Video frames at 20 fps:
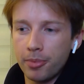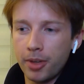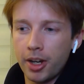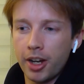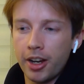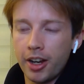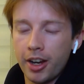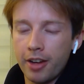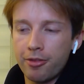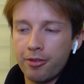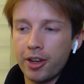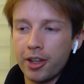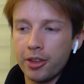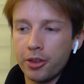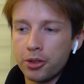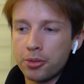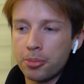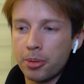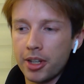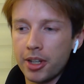I
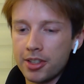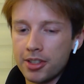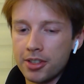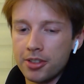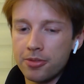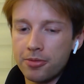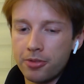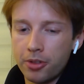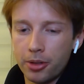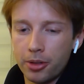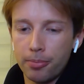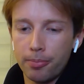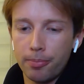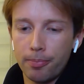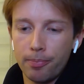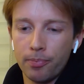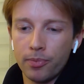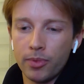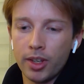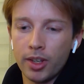found those places
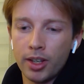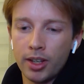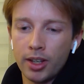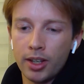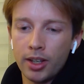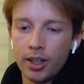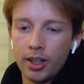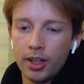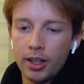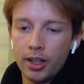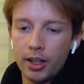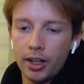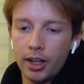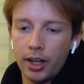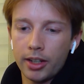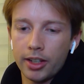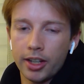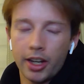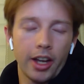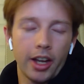from
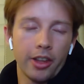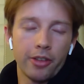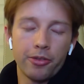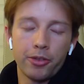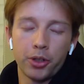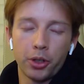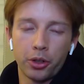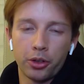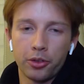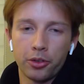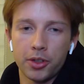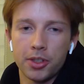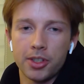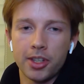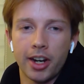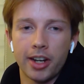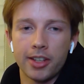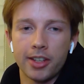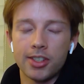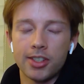other photographers
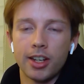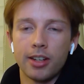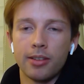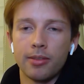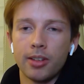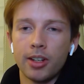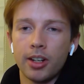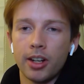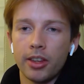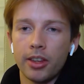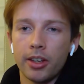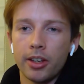that I'd seen and